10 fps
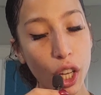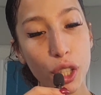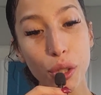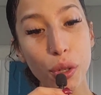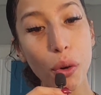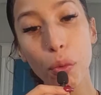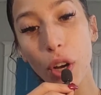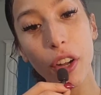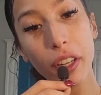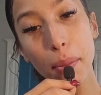So don't
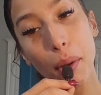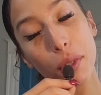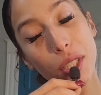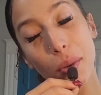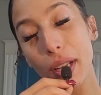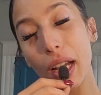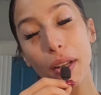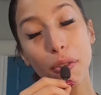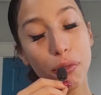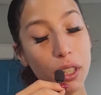worry about what's going
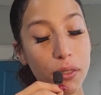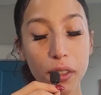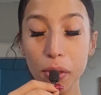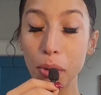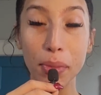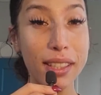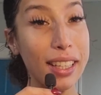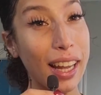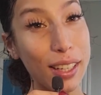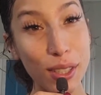on in front of you,
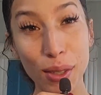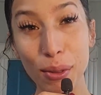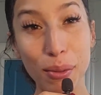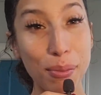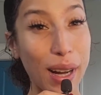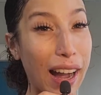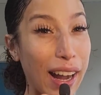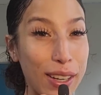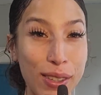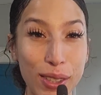beside you,
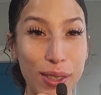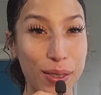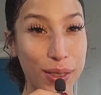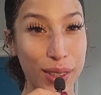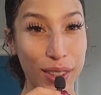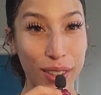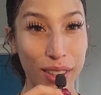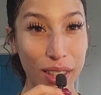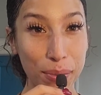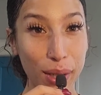behind you,
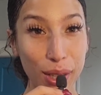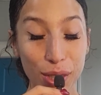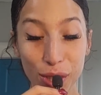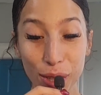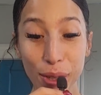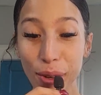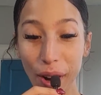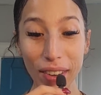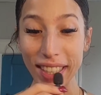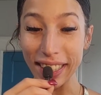because you
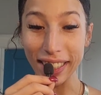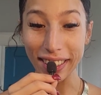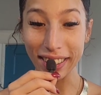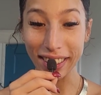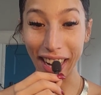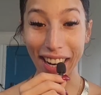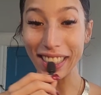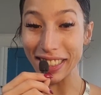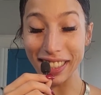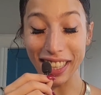are in
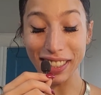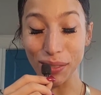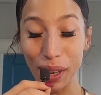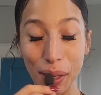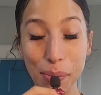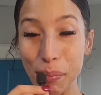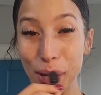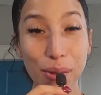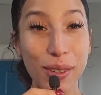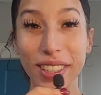God's and divine
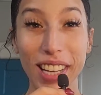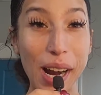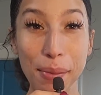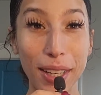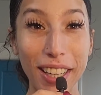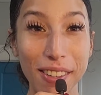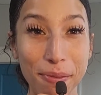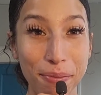perfect timing.